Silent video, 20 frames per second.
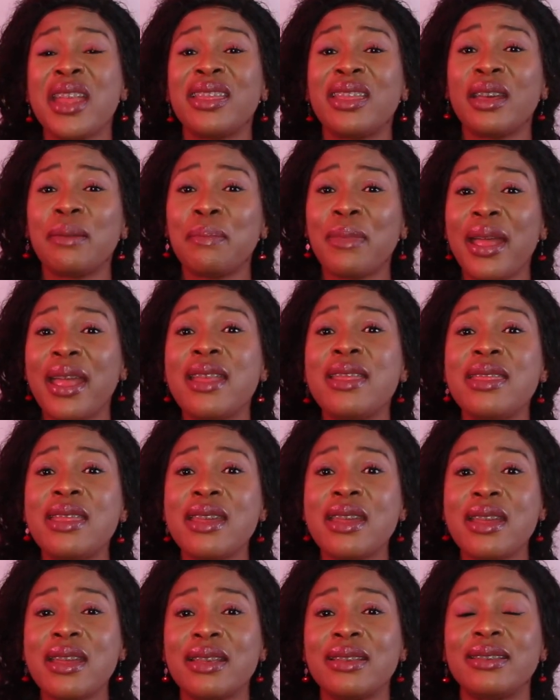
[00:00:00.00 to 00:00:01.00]
The main
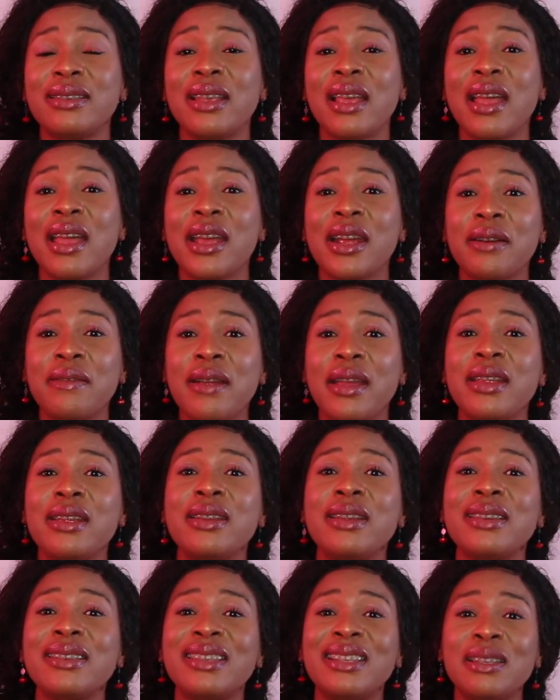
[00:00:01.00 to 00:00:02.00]
thing is
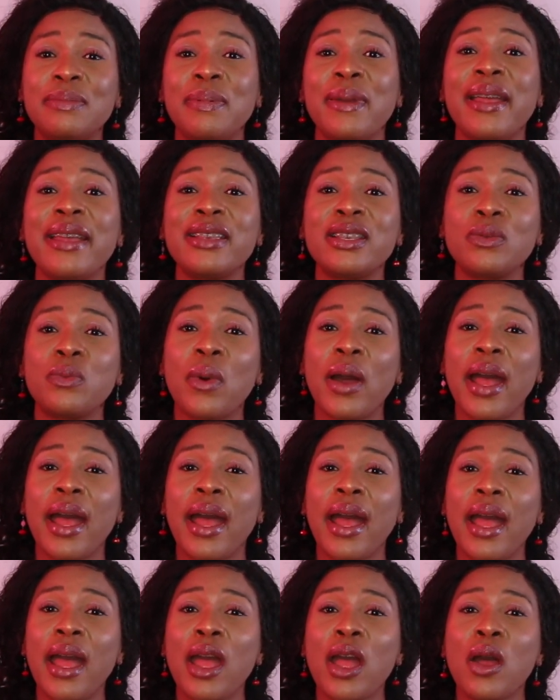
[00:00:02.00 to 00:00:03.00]
creating a space
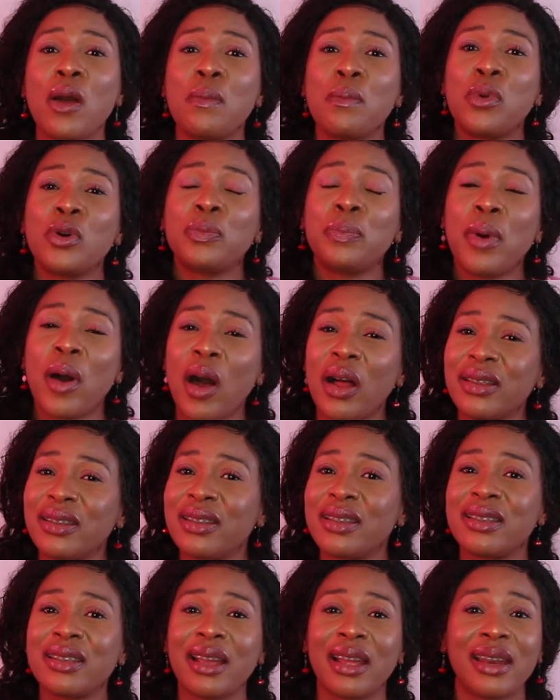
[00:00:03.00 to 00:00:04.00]
where both
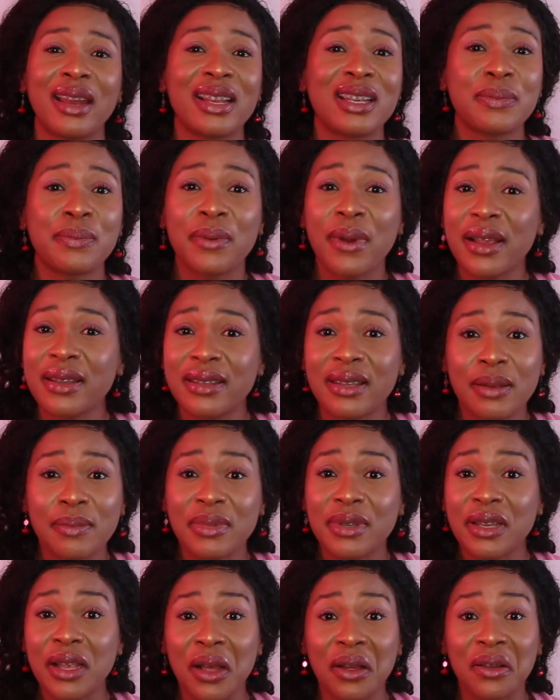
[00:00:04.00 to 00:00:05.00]
parties can express
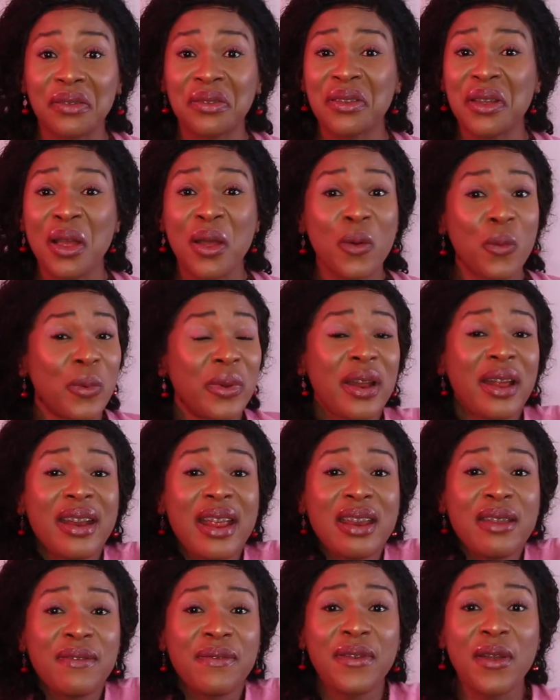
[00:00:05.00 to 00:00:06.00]
themselves without
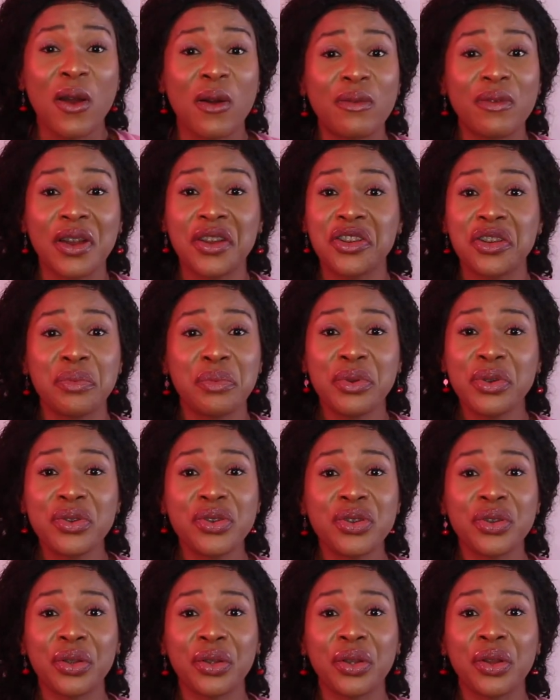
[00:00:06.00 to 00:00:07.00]
any fear of
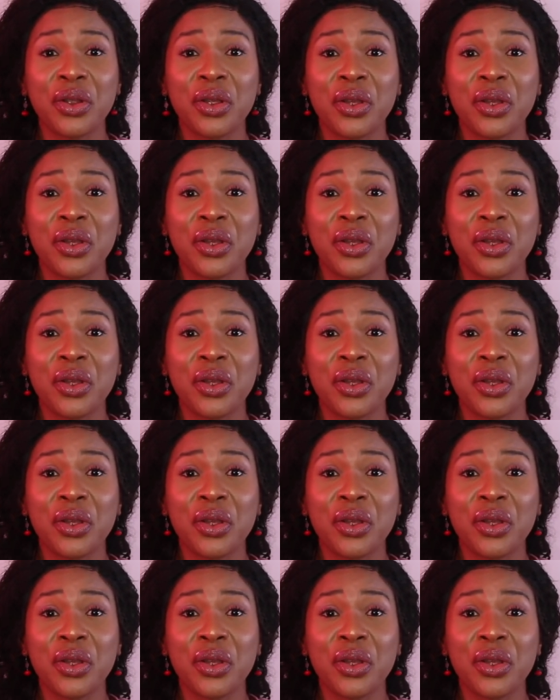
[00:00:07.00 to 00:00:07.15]
retribution.